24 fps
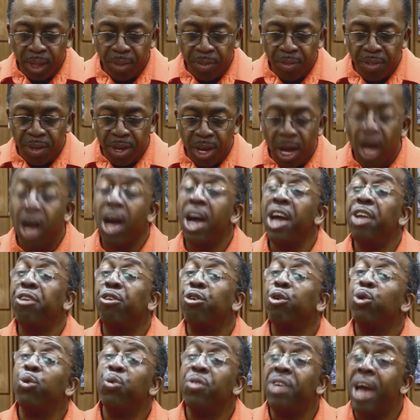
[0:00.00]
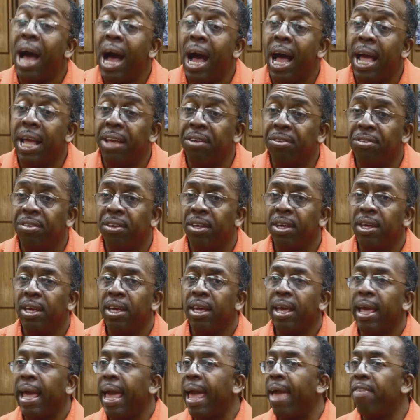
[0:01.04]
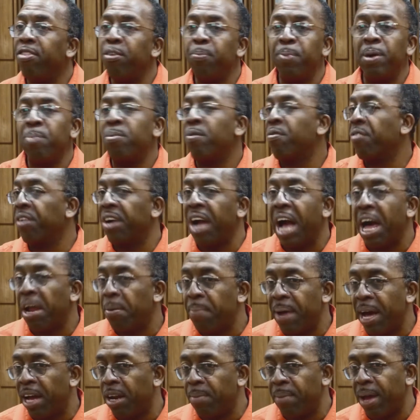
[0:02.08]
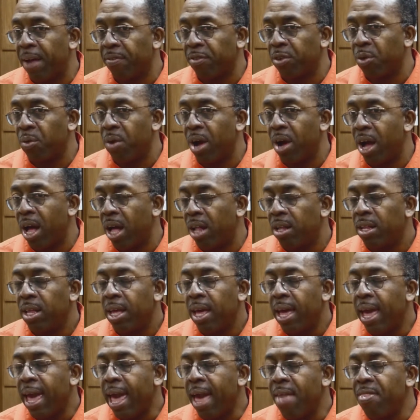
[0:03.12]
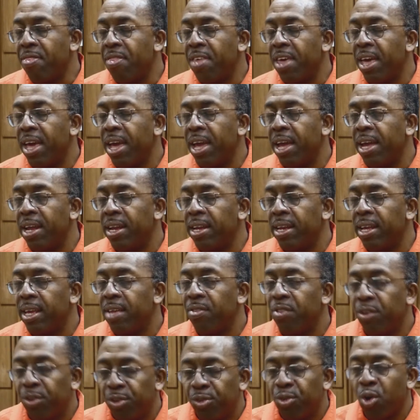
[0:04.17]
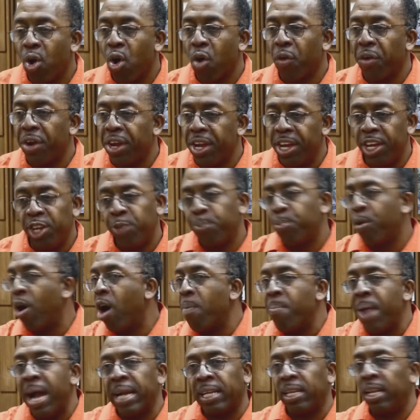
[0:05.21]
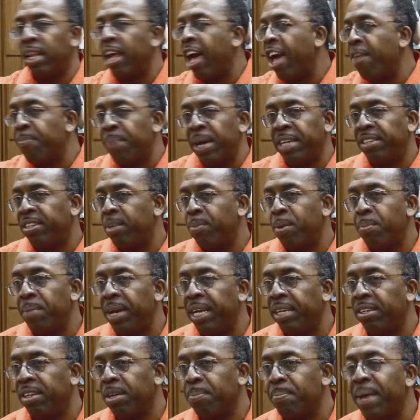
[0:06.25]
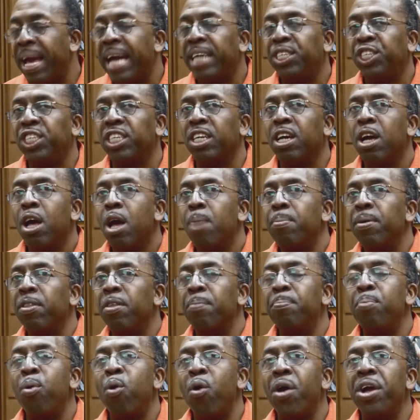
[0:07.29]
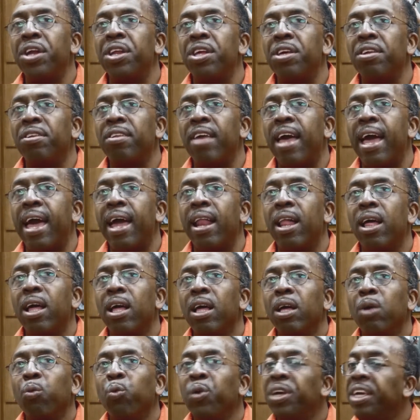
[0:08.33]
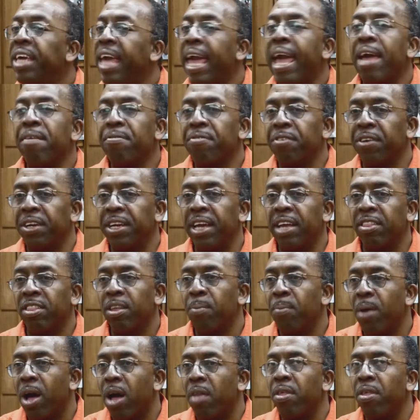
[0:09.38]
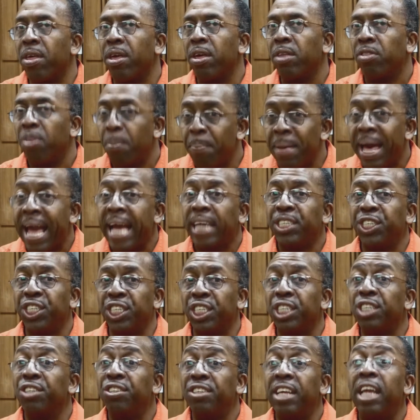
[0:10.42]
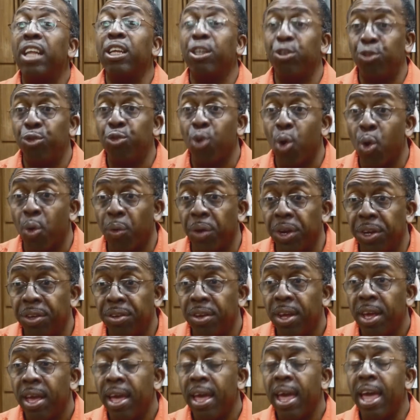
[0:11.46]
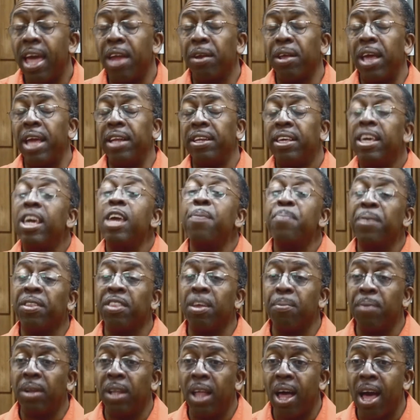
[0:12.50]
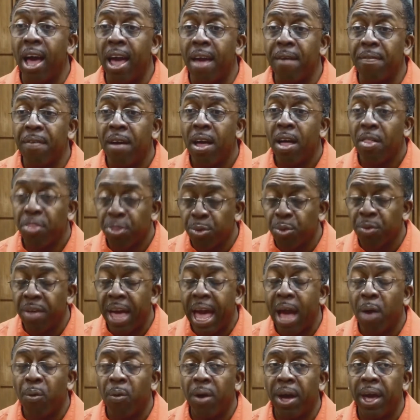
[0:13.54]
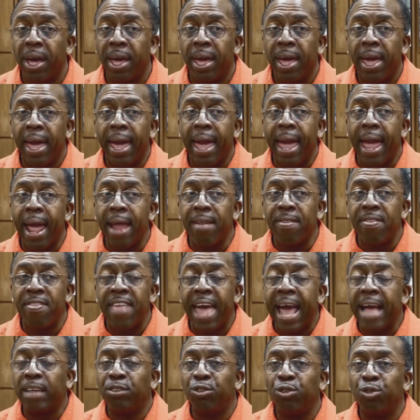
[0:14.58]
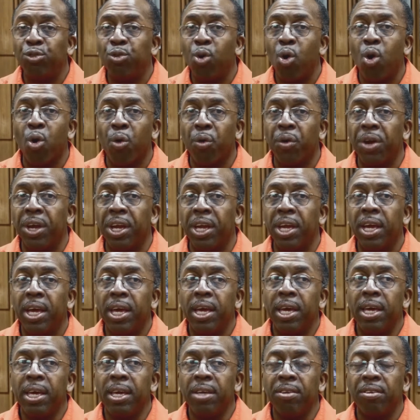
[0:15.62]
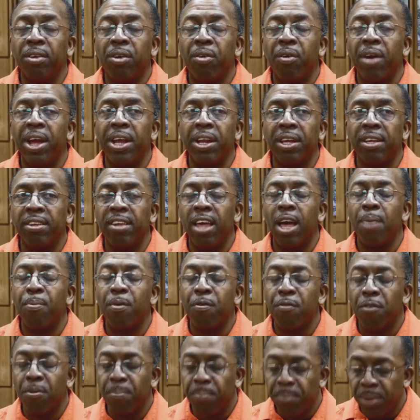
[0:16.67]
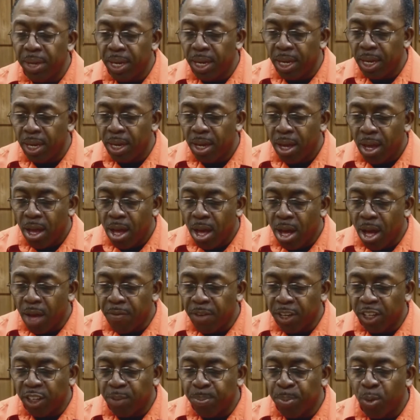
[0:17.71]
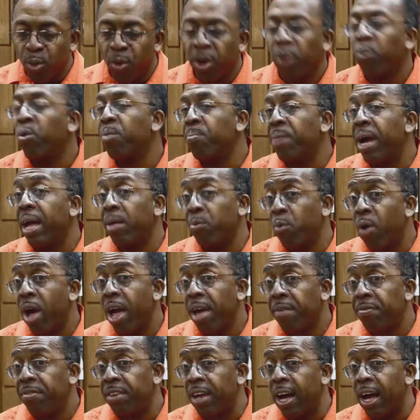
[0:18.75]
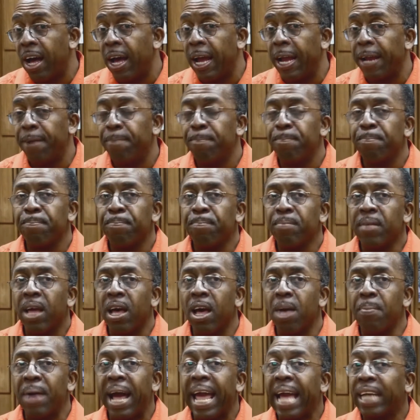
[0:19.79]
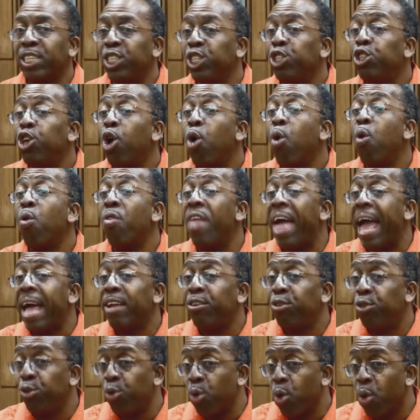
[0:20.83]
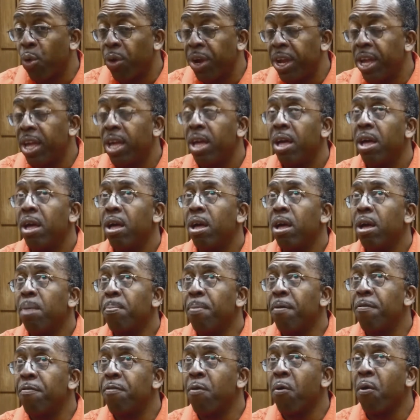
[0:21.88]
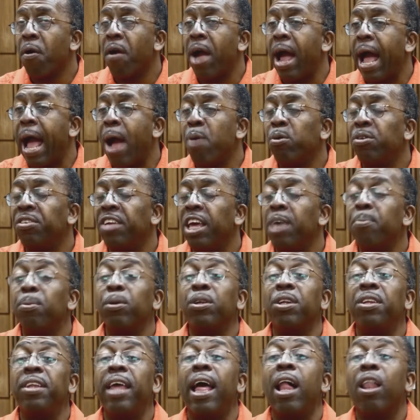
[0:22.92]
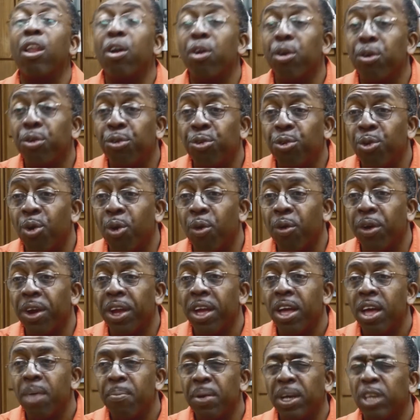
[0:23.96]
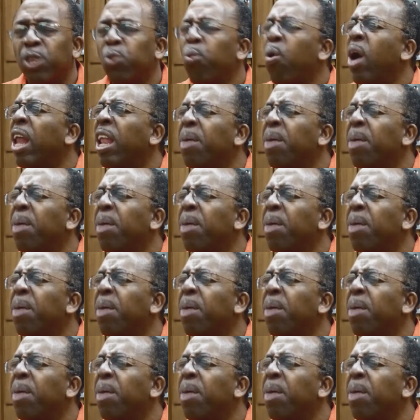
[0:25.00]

a hunter who dies, and the people forgot about him after a while. And then in the story, he's brought back to life by some amazing magic, but the point is that we can't forget them. The magic is telling stories and keeping them alive through that way. And that story is a great example for me of exploring when my wife died. I actually told that story before I was able to tell her story. Because while